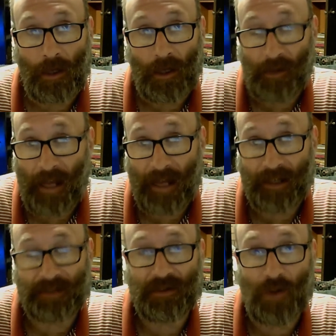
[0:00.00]
In the
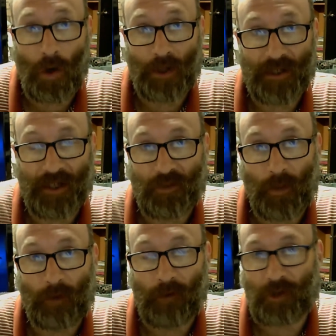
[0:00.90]
80s and 90s,
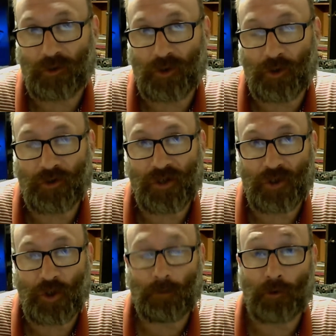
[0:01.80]
we were introduced
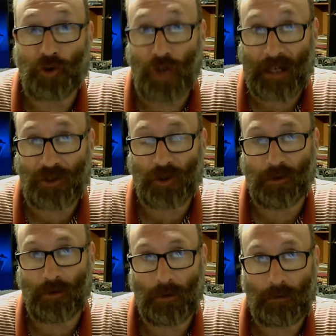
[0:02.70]
to
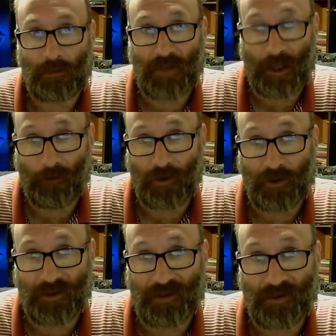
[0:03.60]
projection
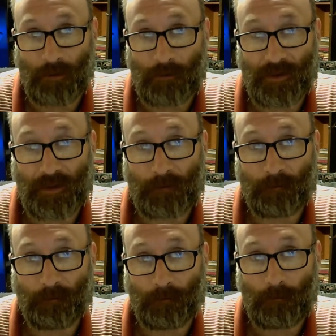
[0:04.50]
television systems.
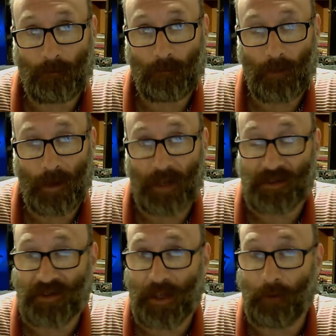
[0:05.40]

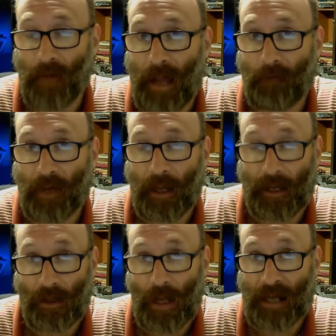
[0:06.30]
Instead of having a
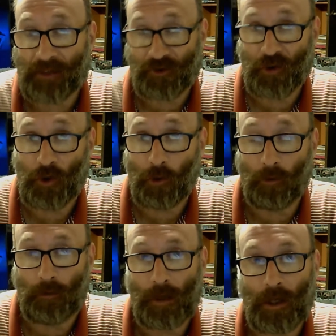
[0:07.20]
glass
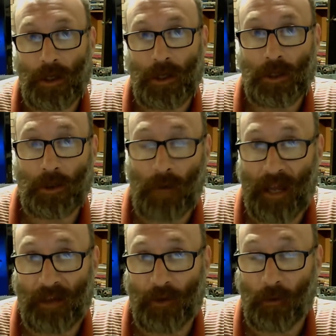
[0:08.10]
tube, you
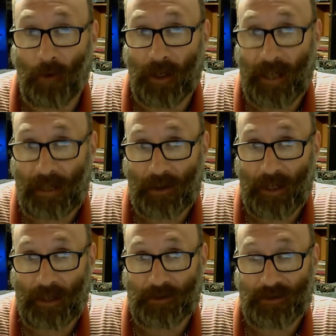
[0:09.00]
had three color
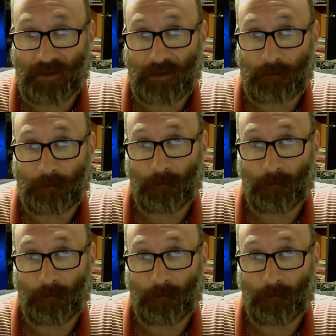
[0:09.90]
guns.